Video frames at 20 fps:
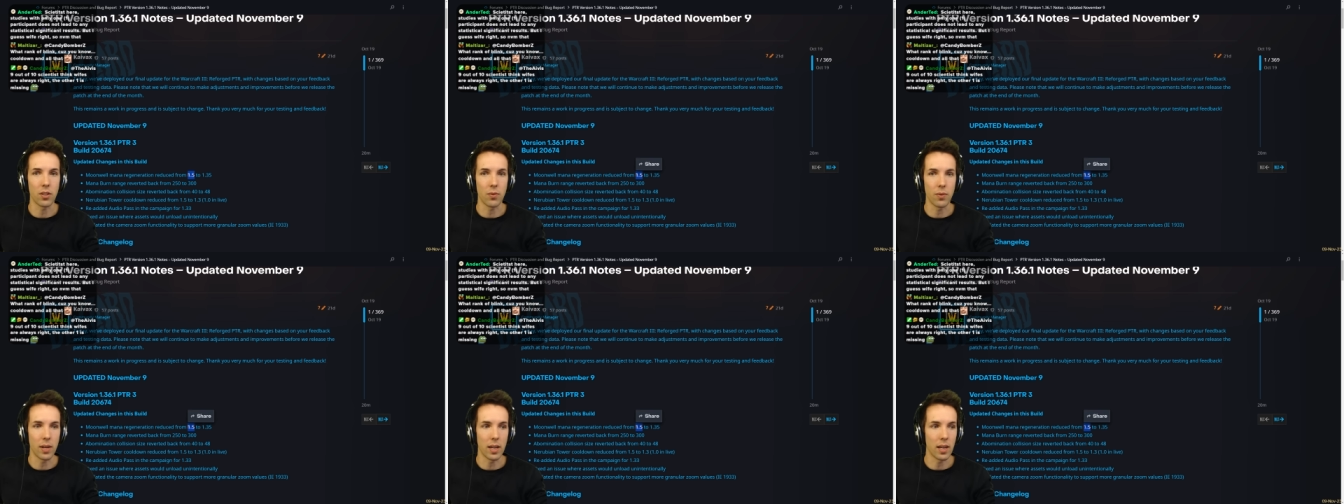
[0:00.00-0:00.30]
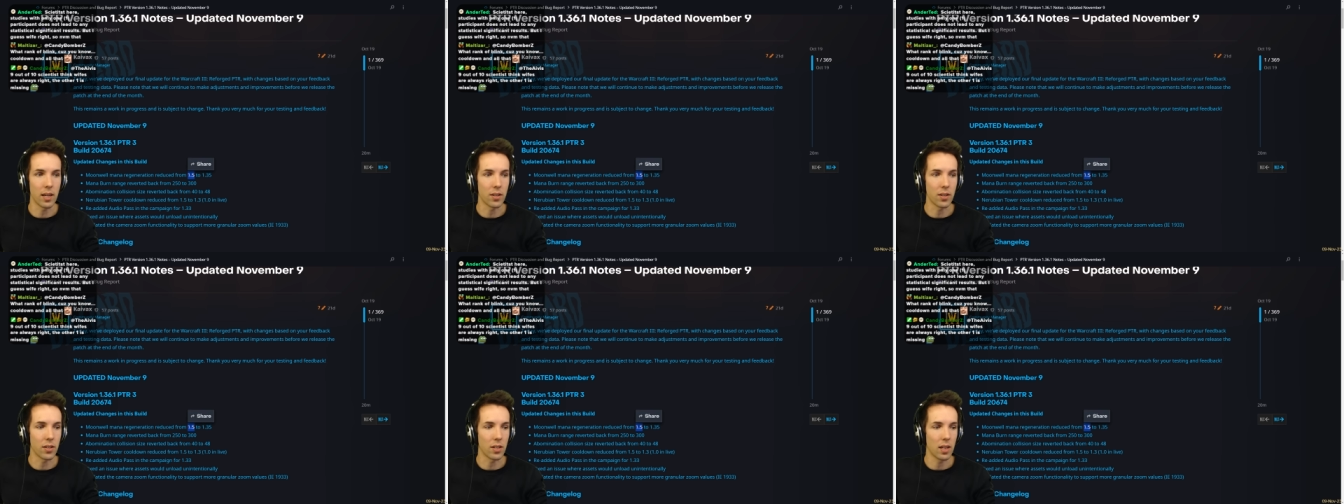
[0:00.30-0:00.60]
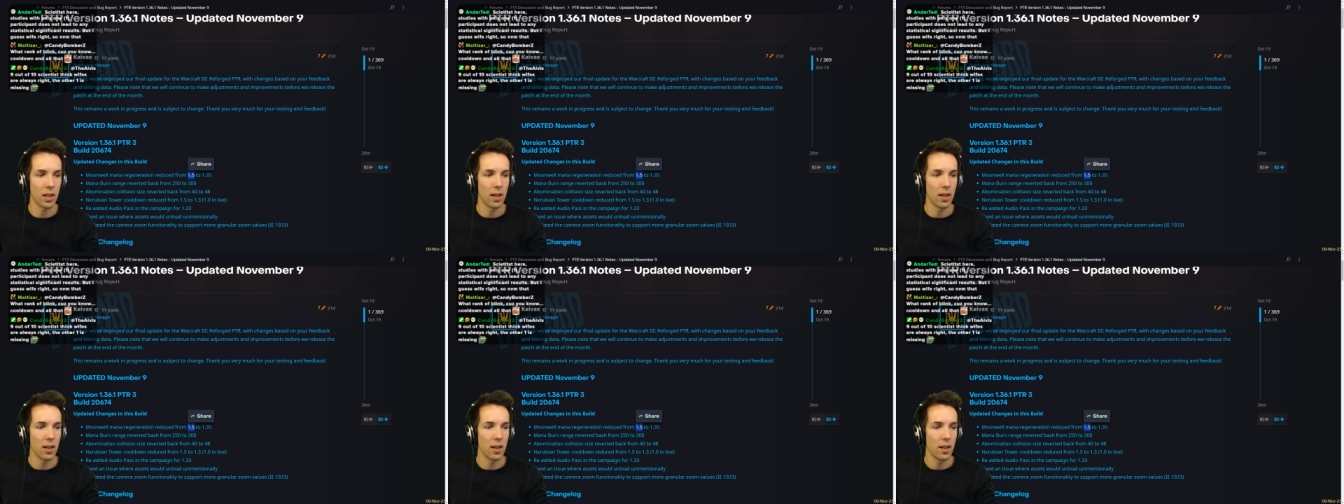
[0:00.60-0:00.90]
three years.
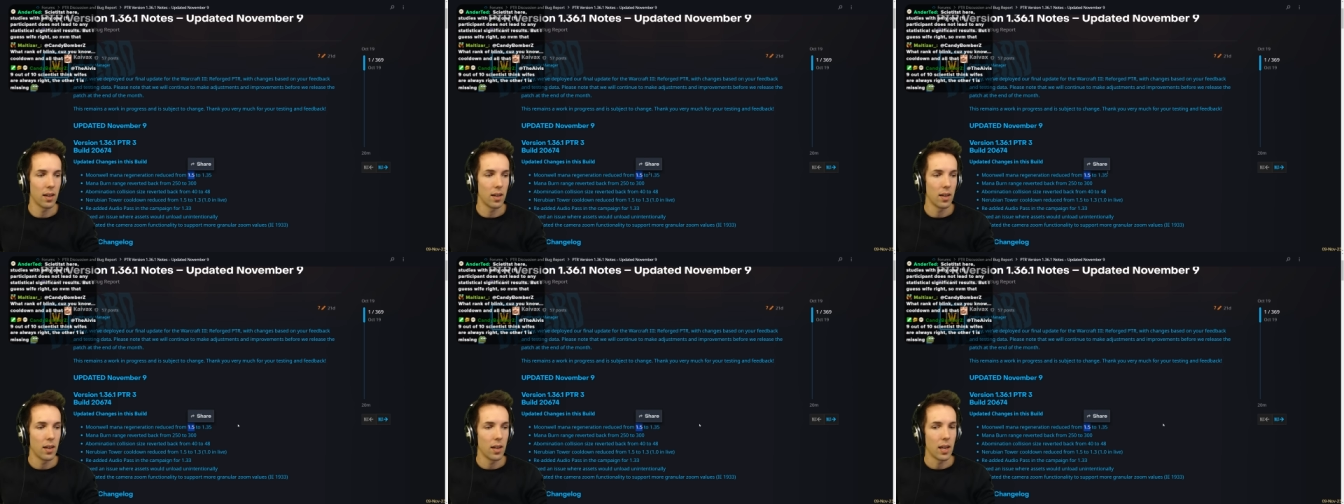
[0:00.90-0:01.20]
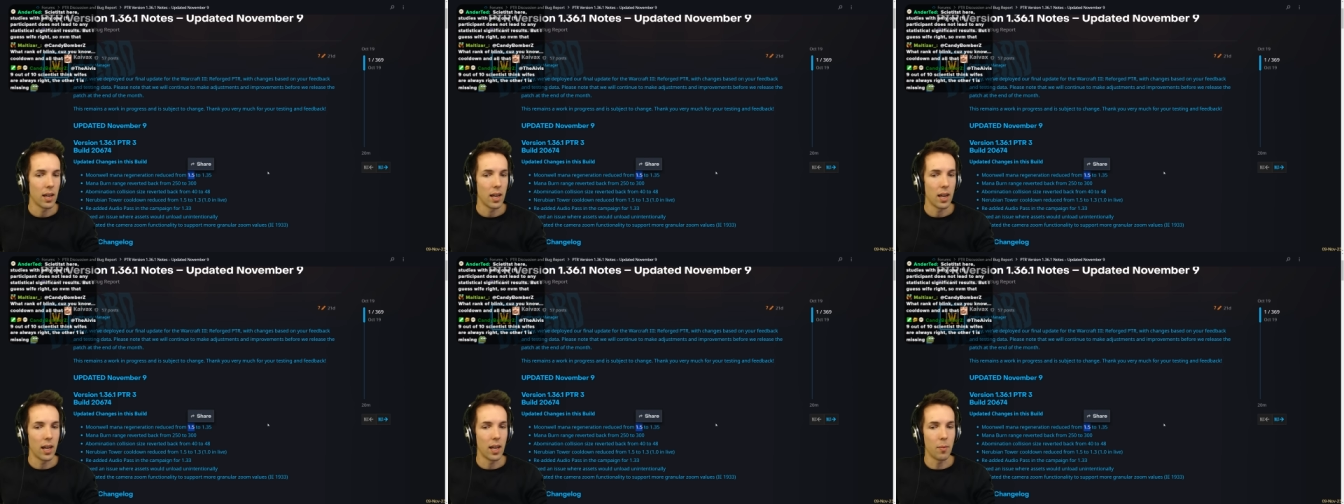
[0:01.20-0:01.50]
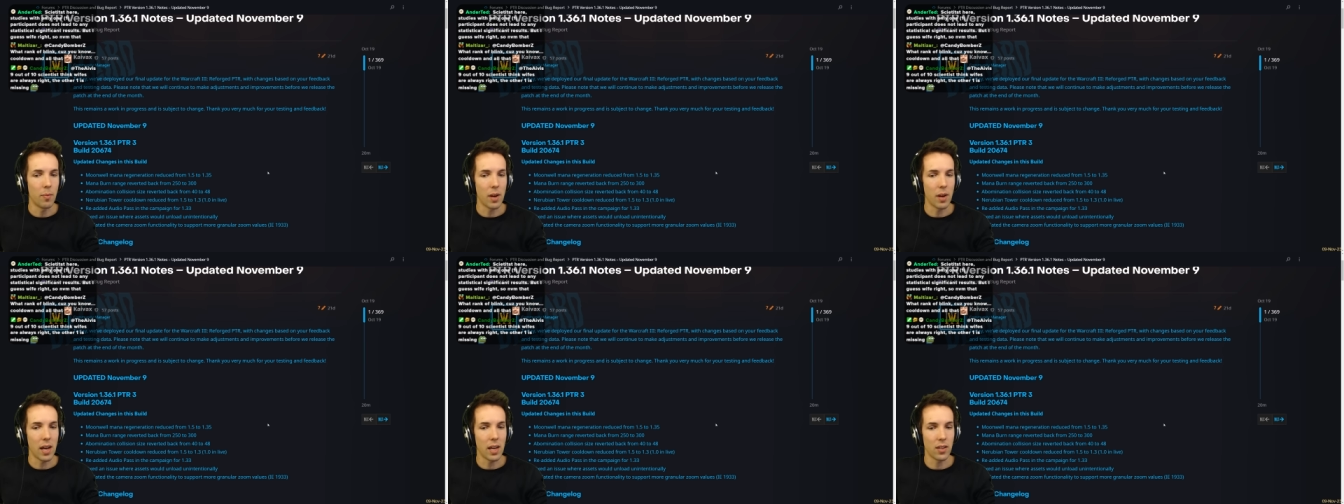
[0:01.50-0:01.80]
In
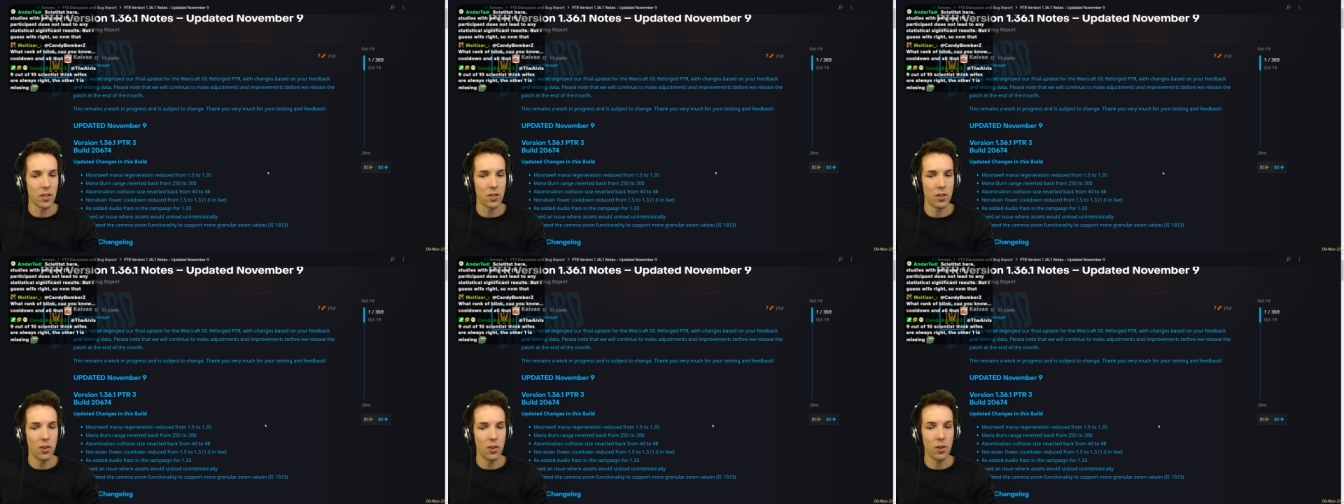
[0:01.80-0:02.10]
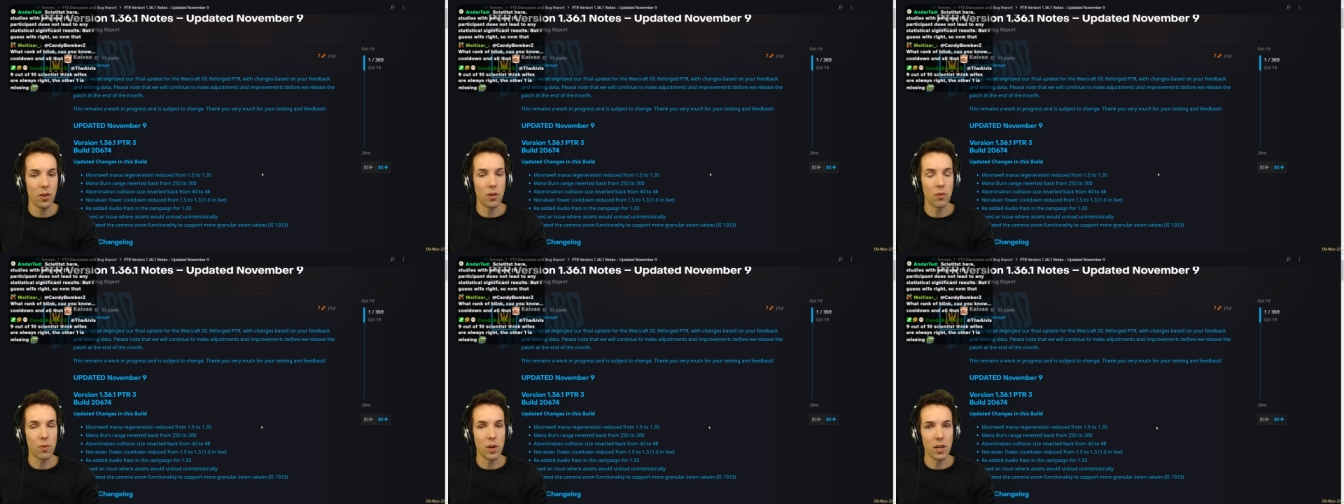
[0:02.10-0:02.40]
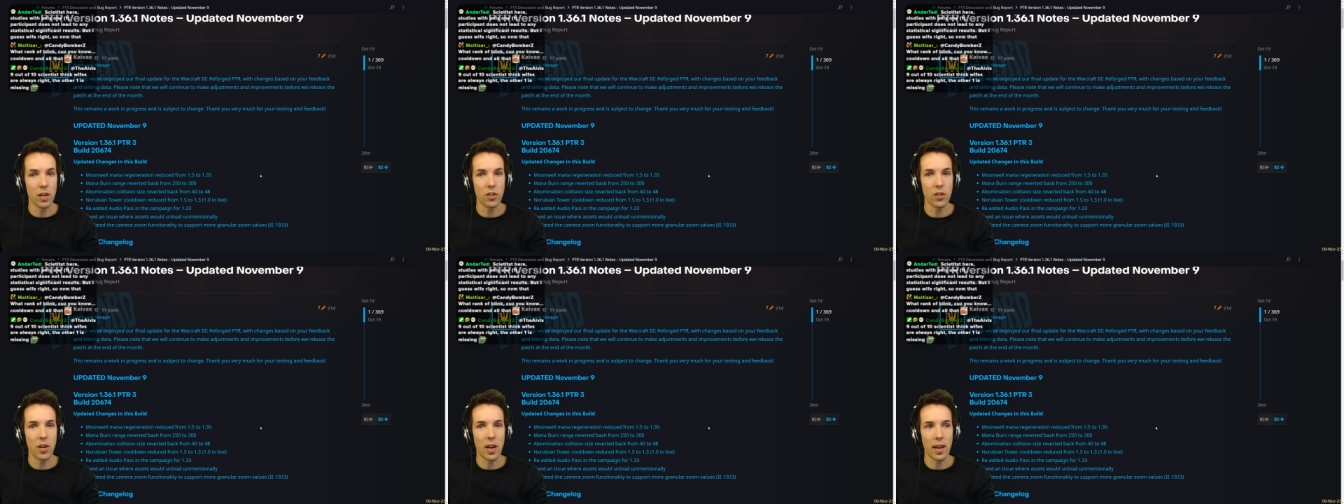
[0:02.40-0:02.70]
the past, you could
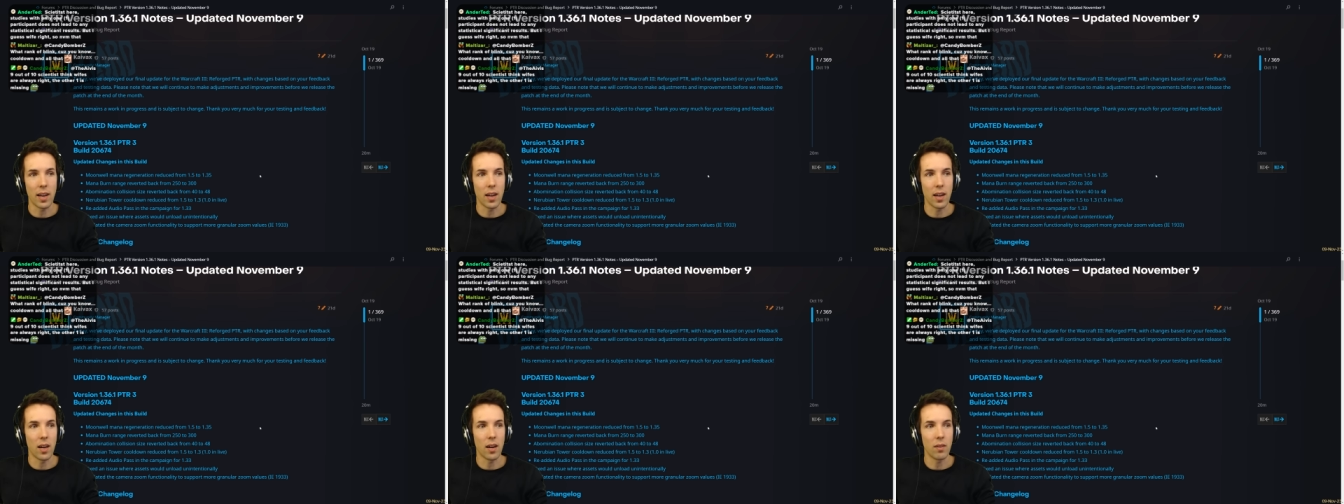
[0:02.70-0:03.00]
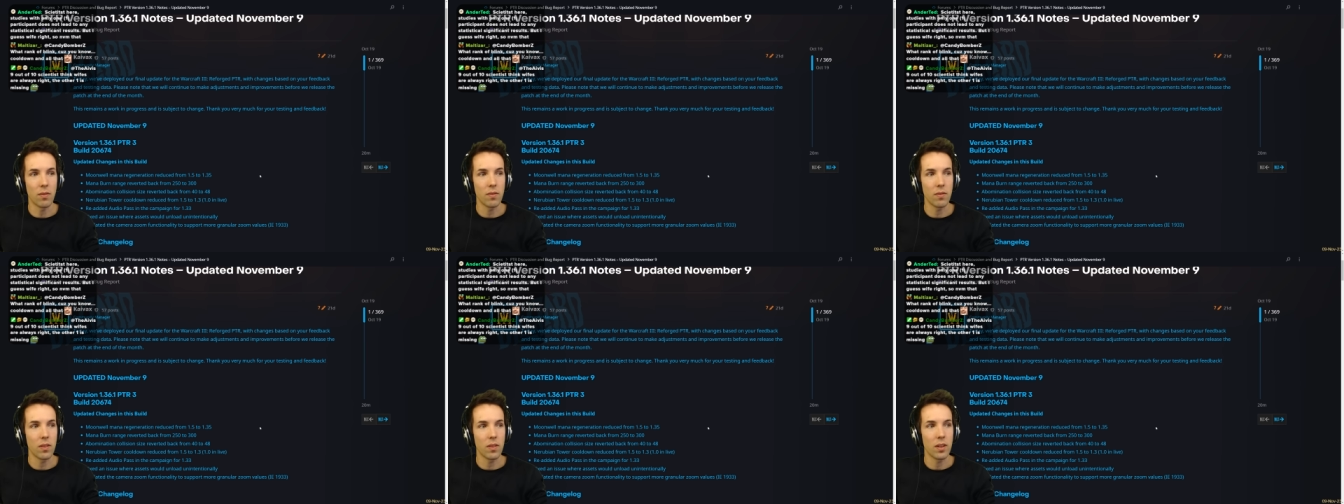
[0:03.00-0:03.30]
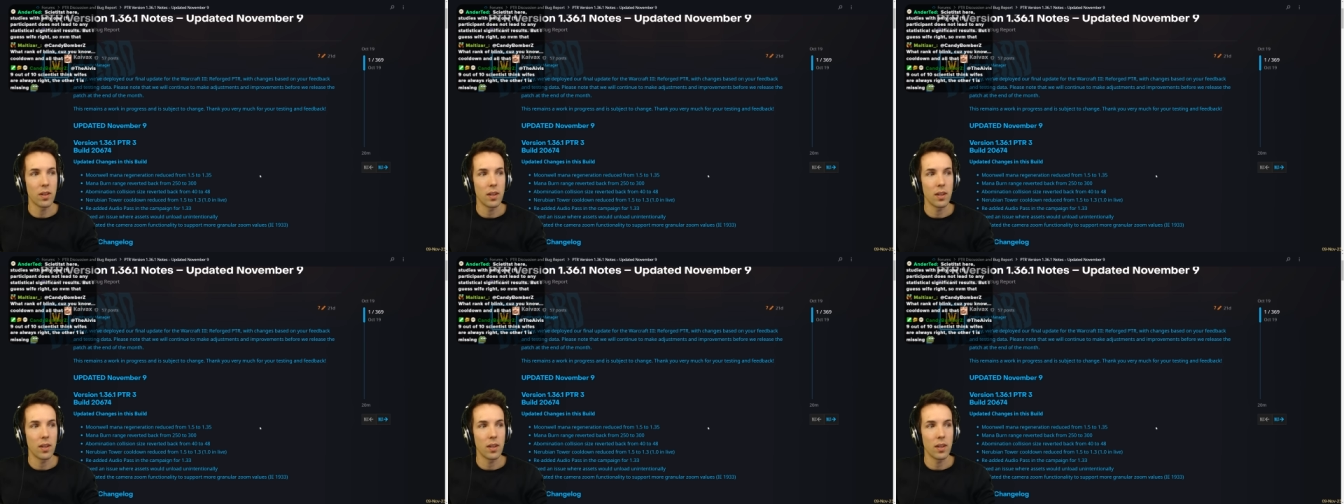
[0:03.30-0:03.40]
rush Night Elf,